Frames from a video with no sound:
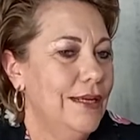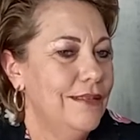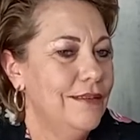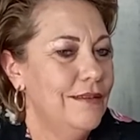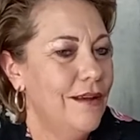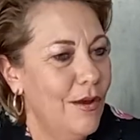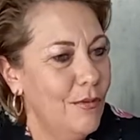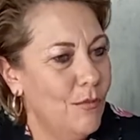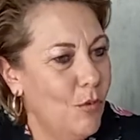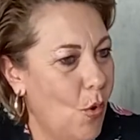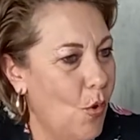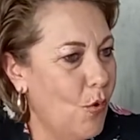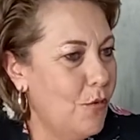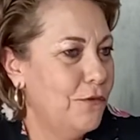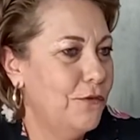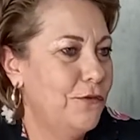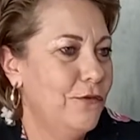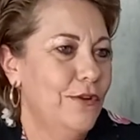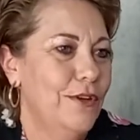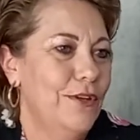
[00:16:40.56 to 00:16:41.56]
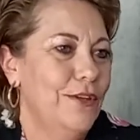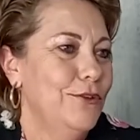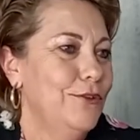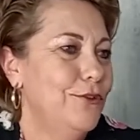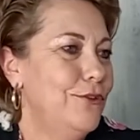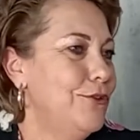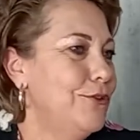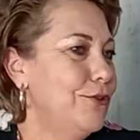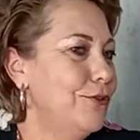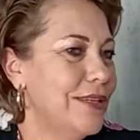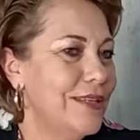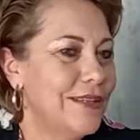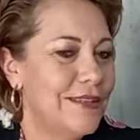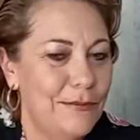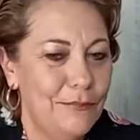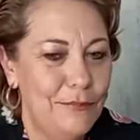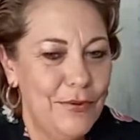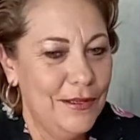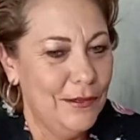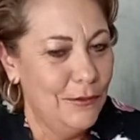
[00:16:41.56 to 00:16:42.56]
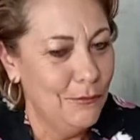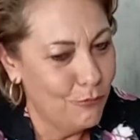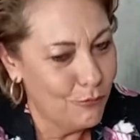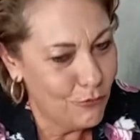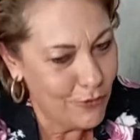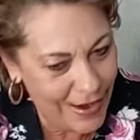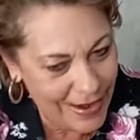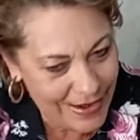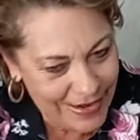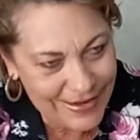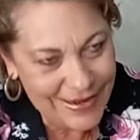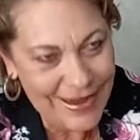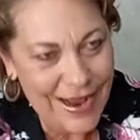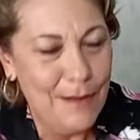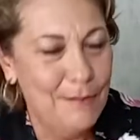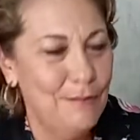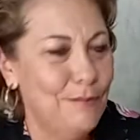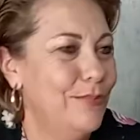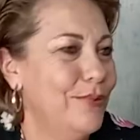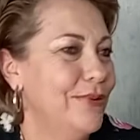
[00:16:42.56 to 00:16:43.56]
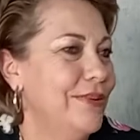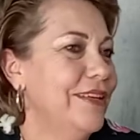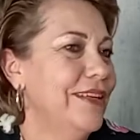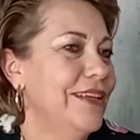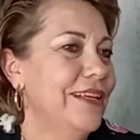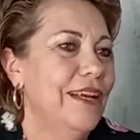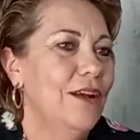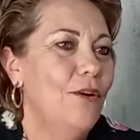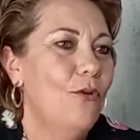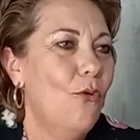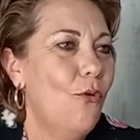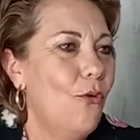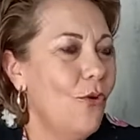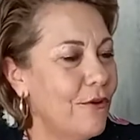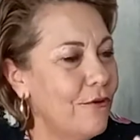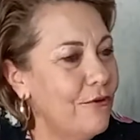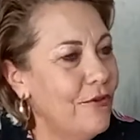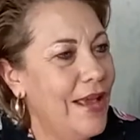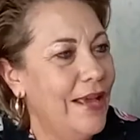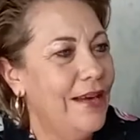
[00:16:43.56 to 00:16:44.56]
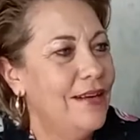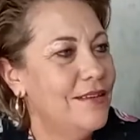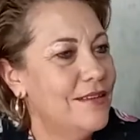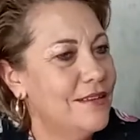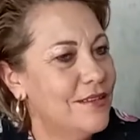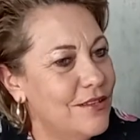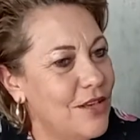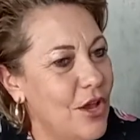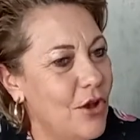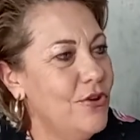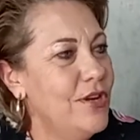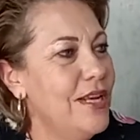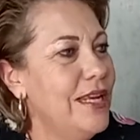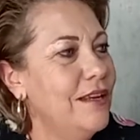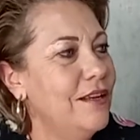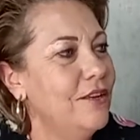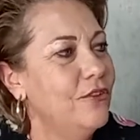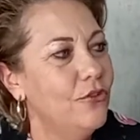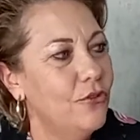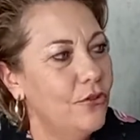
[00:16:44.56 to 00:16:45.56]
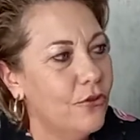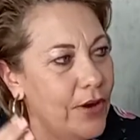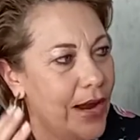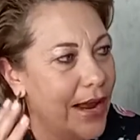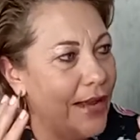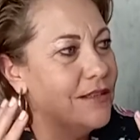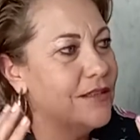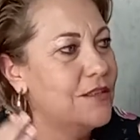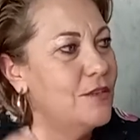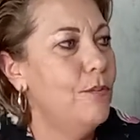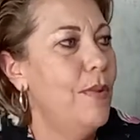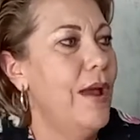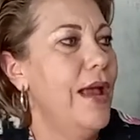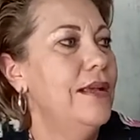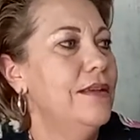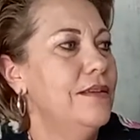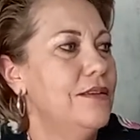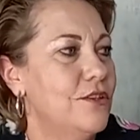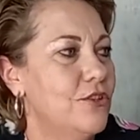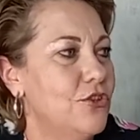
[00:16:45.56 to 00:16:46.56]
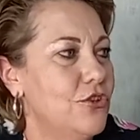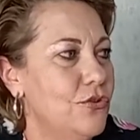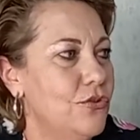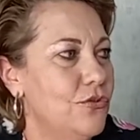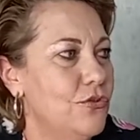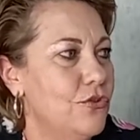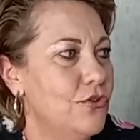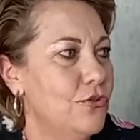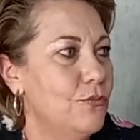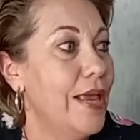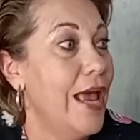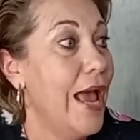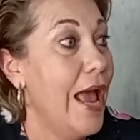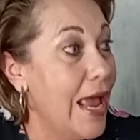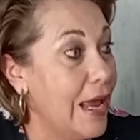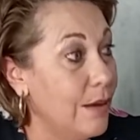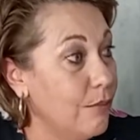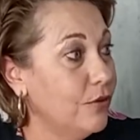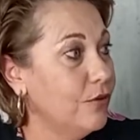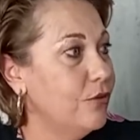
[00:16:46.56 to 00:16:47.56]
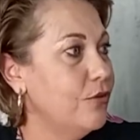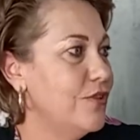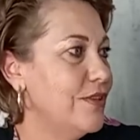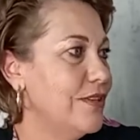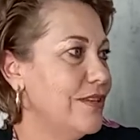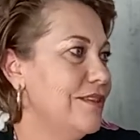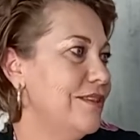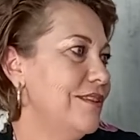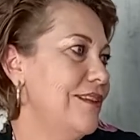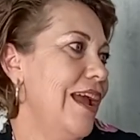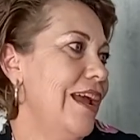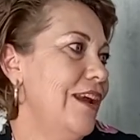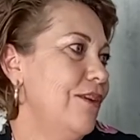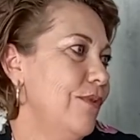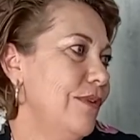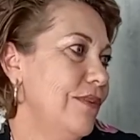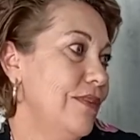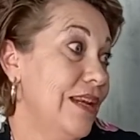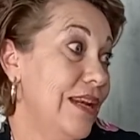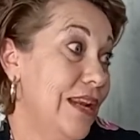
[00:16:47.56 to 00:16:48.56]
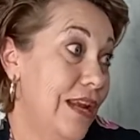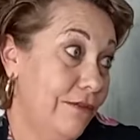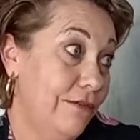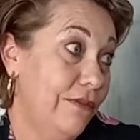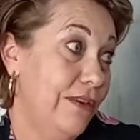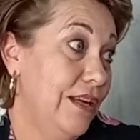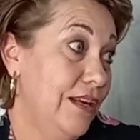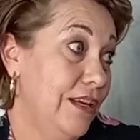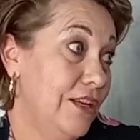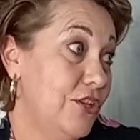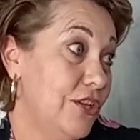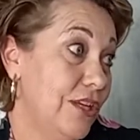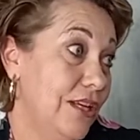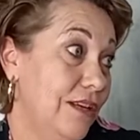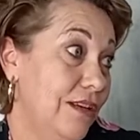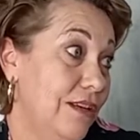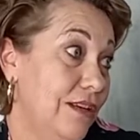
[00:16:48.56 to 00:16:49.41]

time off, to do a typical brain dump, all of that is so needed to create space to be able to sustain with enough energy.